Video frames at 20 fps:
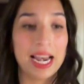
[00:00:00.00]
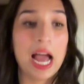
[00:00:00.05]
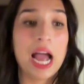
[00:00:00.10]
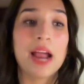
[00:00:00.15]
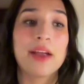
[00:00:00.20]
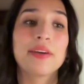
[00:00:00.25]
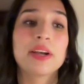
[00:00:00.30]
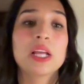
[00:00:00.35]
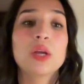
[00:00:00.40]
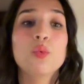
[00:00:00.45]
I
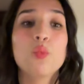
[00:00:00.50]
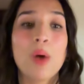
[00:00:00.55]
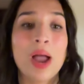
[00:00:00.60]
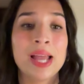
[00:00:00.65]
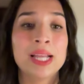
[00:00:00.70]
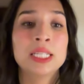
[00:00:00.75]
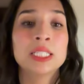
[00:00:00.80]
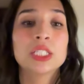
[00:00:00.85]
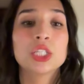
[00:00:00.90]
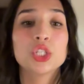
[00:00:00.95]
already
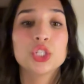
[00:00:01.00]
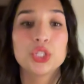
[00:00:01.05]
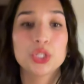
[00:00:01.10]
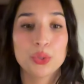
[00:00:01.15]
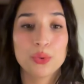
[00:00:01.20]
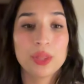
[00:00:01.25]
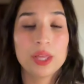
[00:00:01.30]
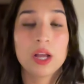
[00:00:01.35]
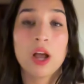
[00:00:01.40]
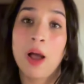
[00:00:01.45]
went
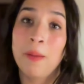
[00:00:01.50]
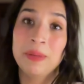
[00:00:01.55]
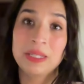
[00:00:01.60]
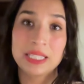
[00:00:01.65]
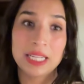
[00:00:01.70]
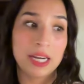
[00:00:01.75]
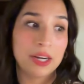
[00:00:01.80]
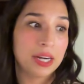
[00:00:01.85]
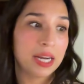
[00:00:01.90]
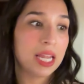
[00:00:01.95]
to the
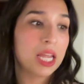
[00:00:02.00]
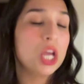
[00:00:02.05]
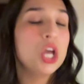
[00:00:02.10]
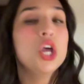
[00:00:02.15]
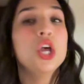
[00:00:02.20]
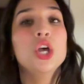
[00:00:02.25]
commissary